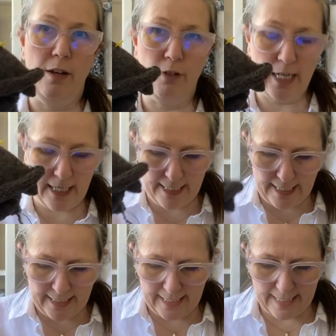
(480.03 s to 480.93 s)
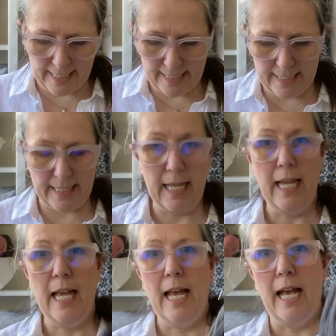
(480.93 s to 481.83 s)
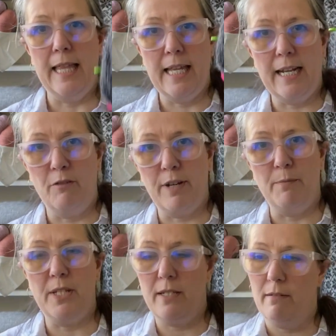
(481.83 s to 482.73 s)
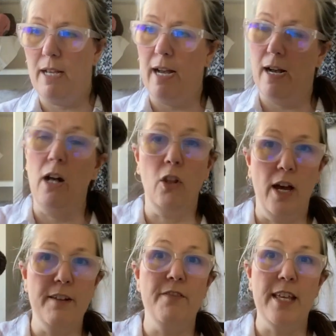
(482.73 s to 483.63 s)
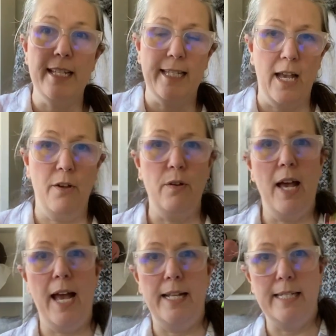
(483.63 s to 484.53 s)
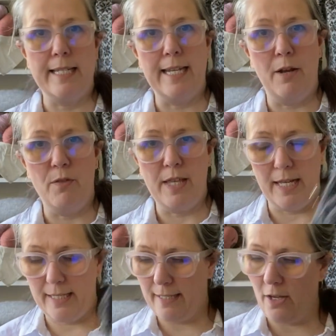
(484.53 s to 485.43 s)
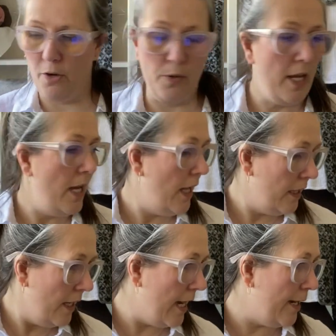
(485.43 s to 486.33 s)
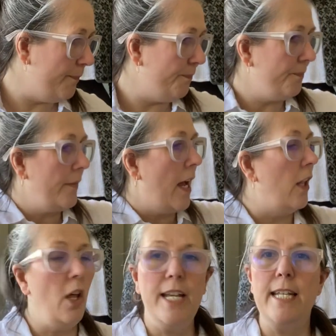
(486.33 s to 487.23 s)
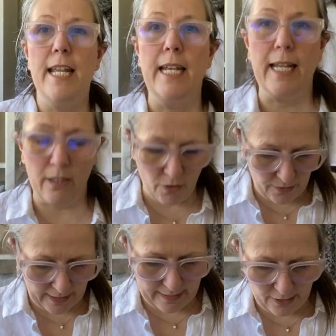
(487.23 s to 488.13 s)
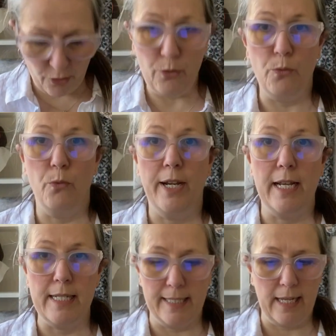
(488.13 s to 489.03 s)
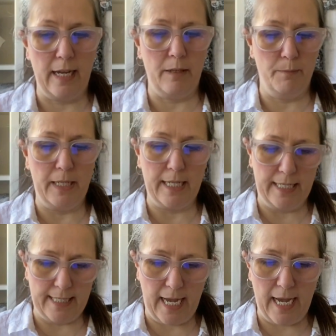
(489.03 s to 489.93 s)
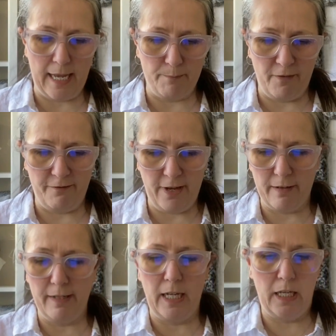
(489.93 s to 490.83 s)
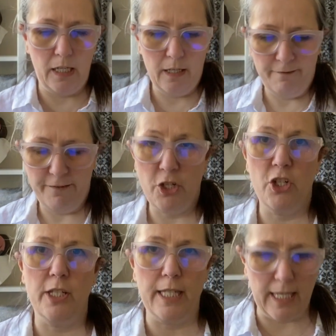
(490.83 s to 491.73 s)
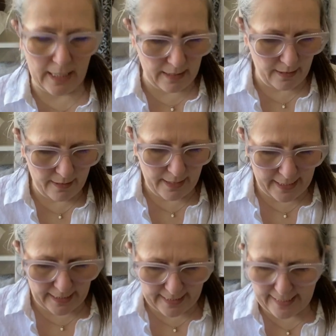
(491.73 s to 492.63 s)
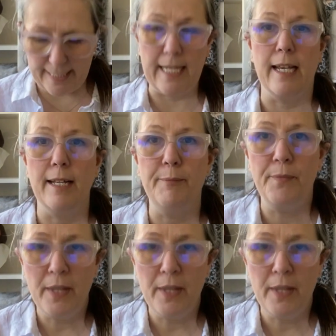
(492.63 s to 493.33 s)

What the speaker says: reknitted into this. And then I ripped a lot of this out, and it's now this. So a lot of knitting goes into what I design because I'm very visually, I need to see it.